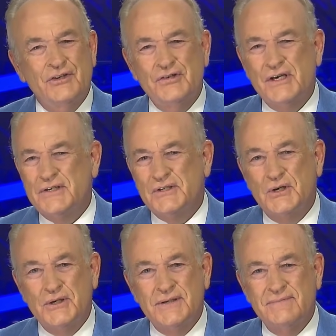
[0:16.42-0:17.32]
just
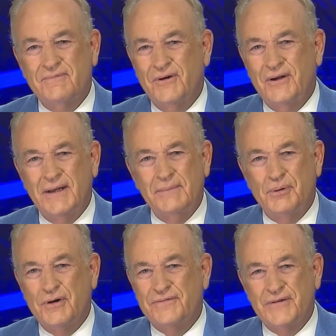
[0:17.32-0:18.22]
couldn't really
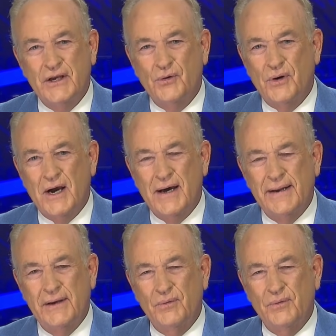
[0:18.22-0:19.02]
put a finger on it.